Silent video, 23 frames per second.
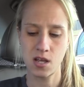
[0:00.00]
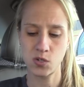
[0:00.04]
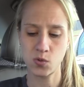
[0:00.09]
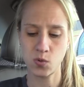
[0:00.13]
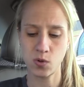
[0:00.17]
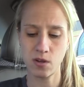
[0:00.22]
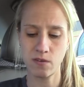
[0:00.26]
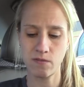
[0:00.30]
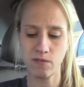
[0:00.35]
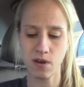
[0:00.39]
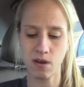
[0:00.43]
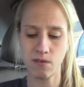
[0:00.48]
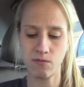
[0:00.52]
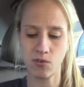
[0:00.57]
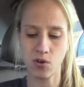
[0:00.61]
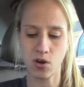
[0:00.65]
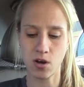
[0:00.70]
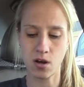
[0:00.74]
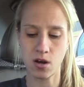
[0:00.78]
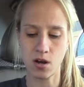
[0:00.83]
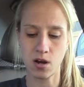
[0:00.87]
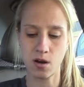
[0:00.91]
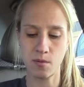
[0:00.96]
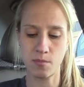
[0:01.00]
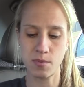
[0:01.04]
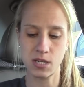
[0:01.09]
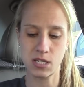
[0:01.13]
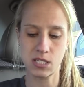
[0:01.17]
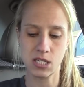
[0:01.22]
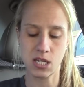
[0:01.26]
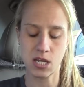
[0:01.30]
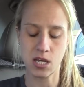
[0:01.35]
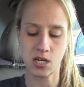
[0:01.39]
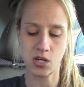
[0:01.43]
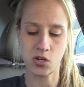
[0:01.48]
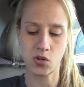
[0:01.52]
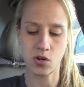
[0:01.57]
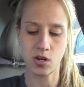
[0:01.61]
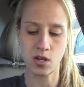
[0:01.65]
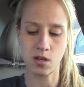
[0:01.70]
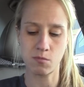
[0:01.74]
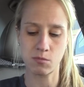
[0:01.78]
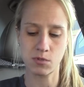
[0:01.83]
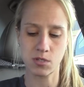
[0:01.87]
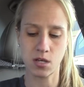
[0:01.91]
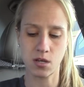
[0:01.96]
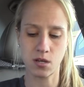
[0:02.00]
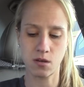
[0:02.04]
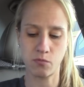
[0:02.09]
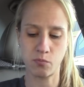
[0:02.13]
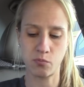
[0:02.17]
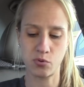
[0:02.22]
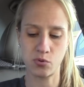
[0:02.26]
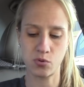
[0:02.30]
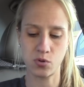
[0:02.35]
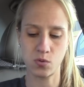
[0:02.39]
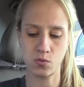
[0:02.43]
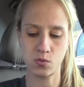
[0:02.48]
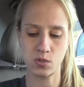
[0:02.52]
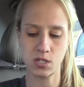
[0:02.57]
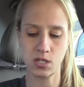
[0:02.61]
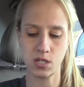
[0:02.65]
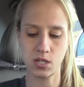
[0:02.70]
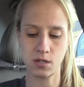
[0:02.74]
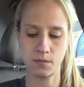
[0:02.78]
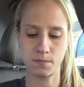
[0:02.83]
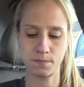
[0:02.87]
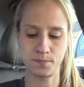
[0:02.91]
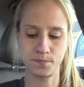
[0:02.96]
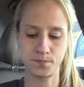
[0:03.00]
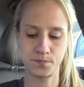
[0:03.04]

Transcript: 25 carb, 10 grams of protein.